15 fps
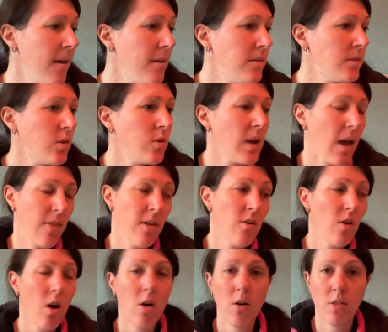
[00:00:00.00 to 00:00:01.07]
So yeah,
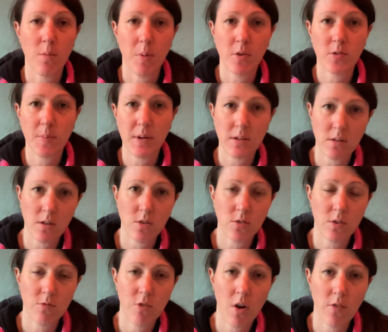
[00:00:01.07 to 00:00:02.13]
there are other possibilities
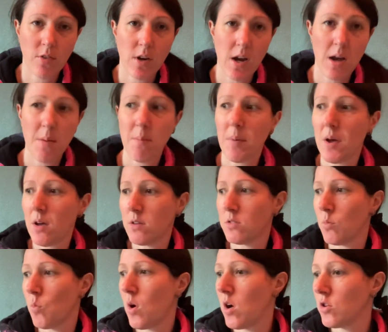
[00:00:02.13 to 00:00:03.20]
rather than an
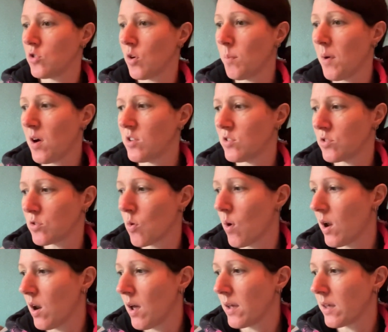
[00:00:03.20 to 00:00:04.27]
in-person workshop, but I just
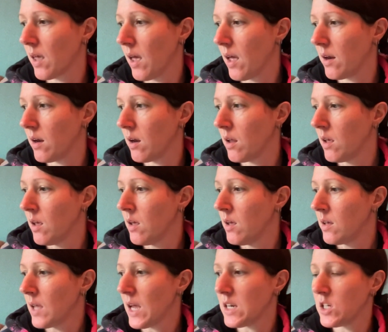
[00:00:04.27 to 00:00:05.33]
quite like it and
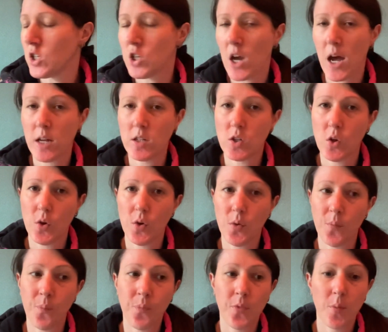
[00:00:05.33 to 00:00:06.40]
getting to chat
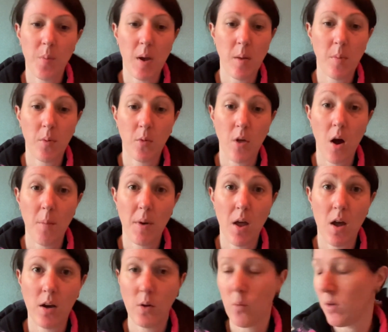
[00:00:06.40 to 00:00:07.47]
to the people that I'm
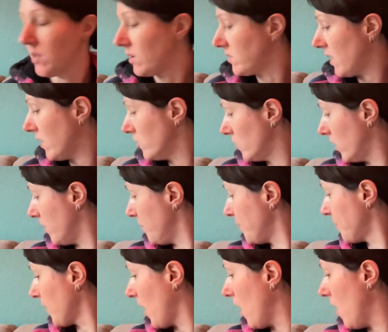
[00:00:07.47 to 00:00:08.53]
learning with, etc.
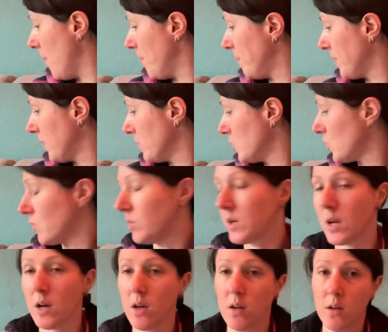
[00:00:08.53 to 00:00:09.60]
I'm sure we're
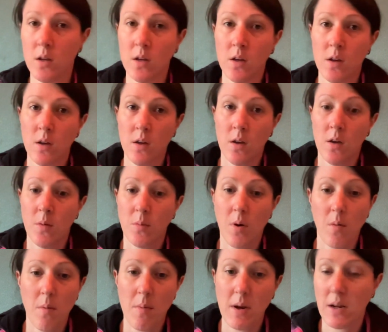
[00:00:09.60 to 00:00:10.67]
going to
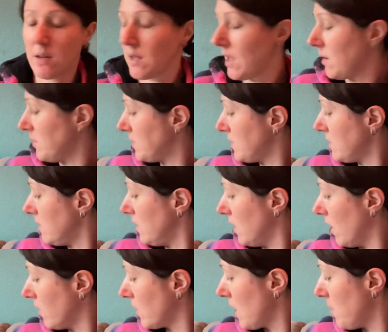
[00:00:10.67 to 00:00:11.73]
probably keep
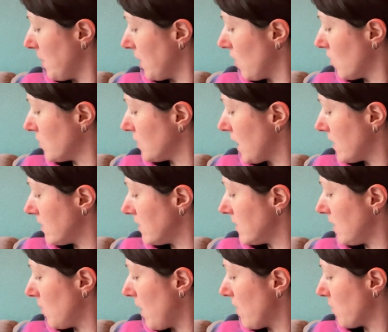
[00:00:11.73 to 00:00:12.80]
in contact and
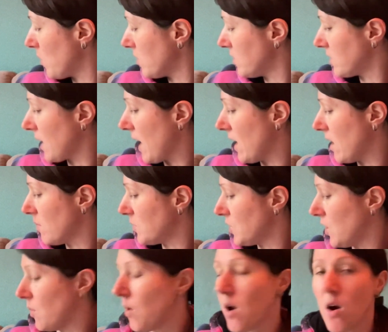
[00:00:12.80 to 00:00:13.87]
see what everyone's getting up
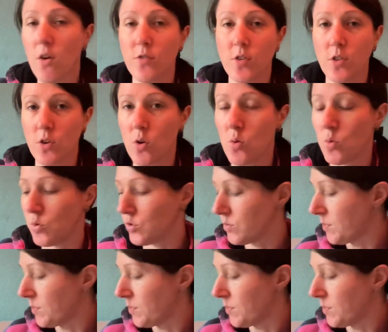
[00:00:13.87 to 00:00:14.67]
to after the course.